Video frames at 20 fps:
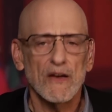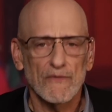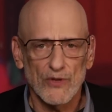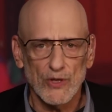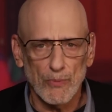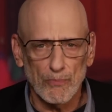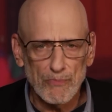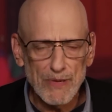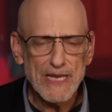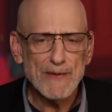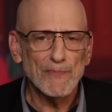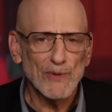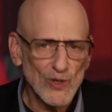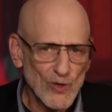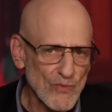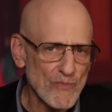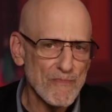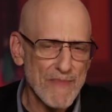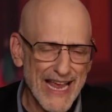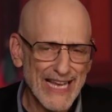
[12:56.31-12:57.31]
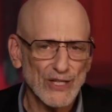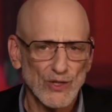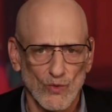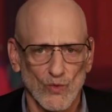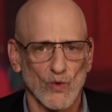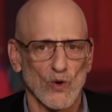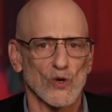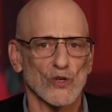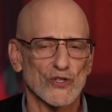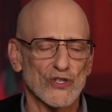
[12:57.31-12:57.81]
for the people who make the
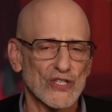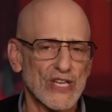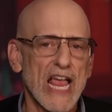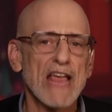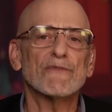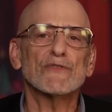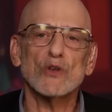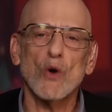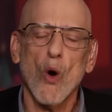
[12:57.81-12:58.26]
world safe.